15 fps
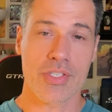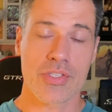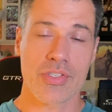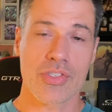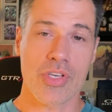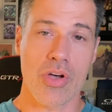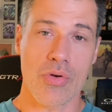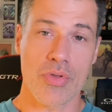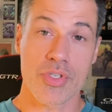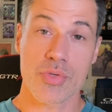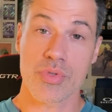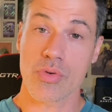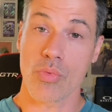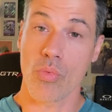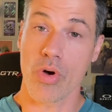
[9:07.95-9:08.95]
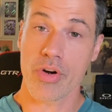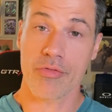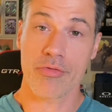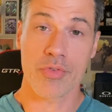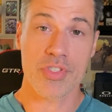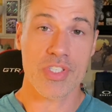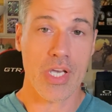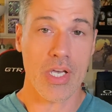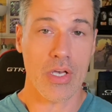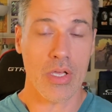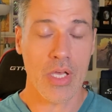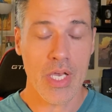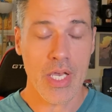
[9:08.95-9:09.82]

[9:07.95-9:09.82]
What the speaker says: So this was a wonderful sale.